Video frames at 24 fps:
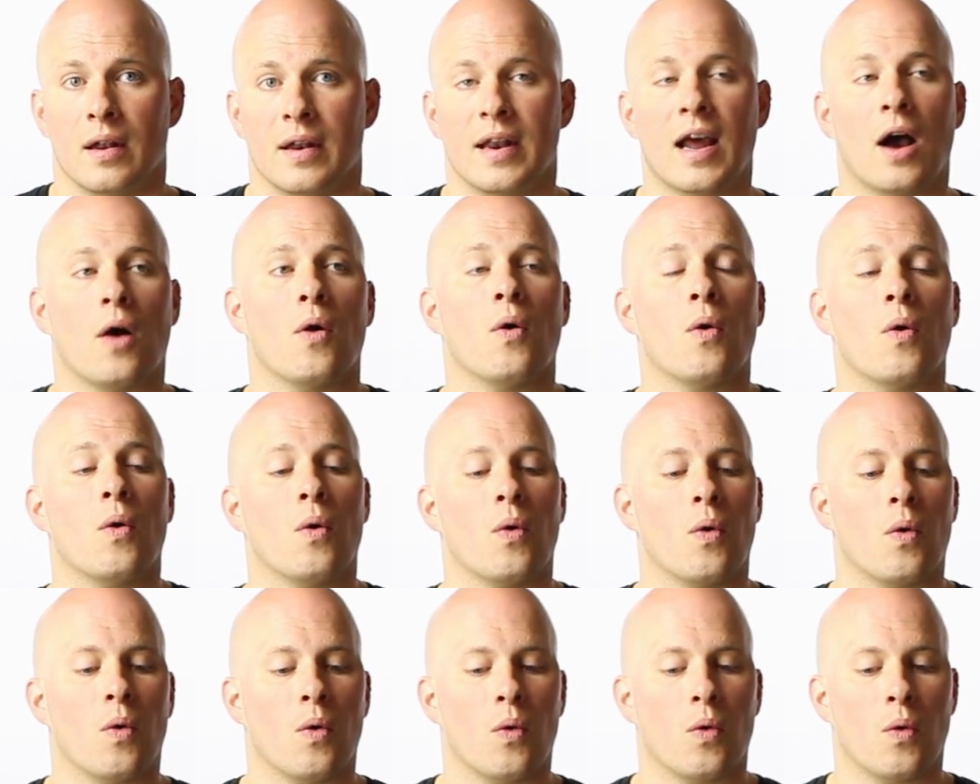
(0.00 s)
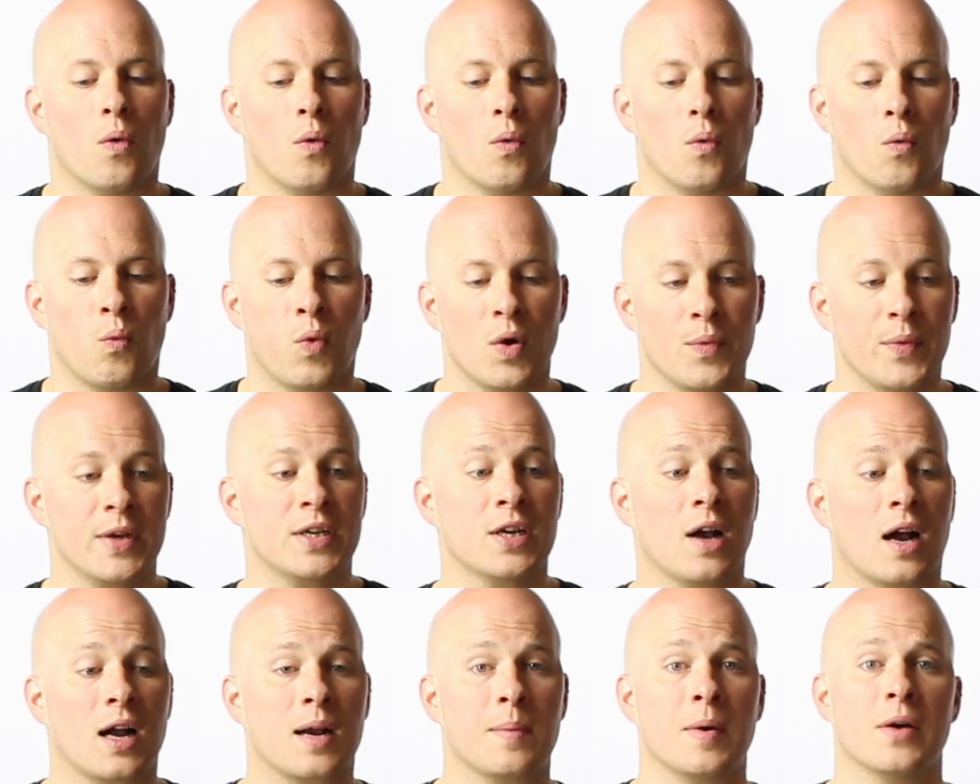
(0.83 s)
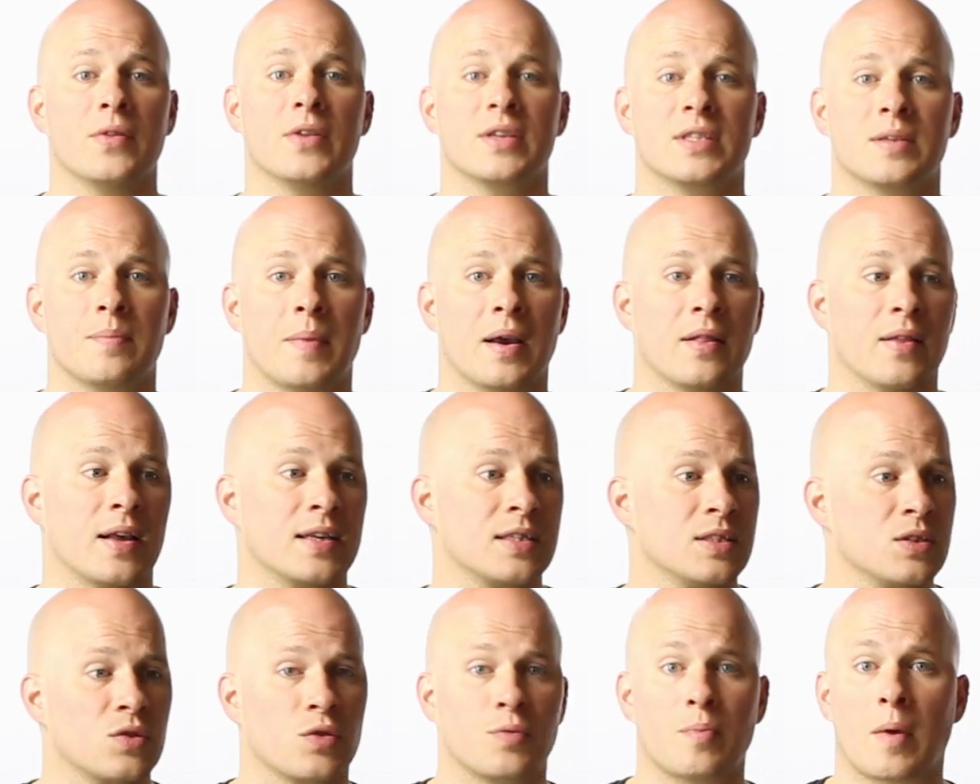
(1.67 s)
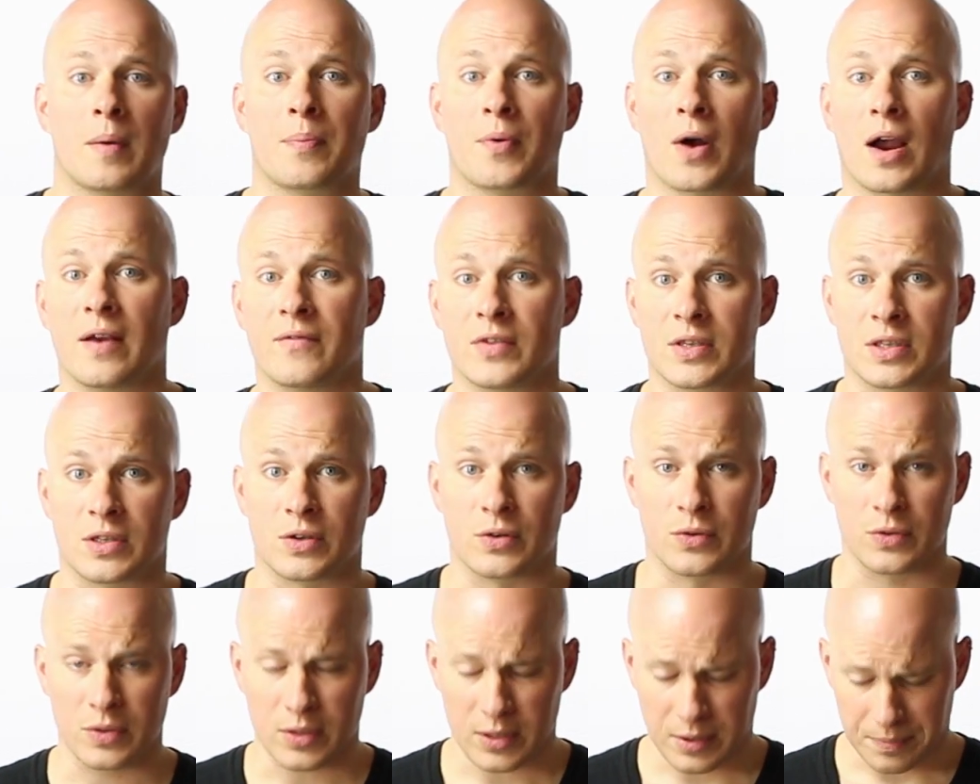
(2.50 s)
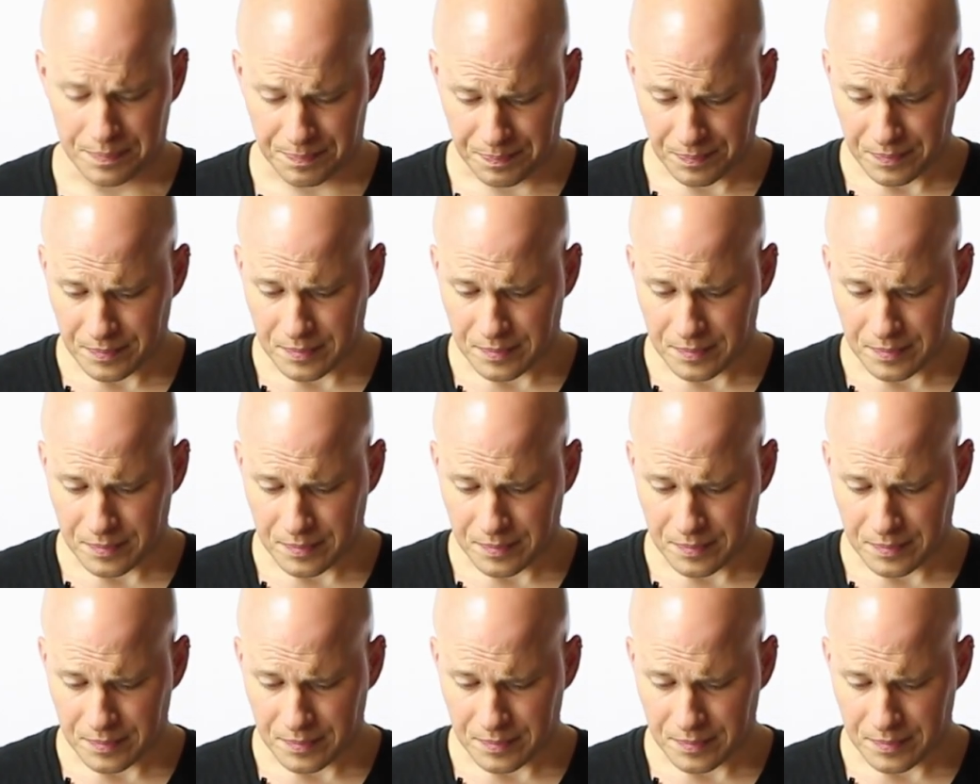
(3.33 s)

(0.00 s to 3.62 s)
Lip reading: Now, when we talk about this in my lessons with my private students,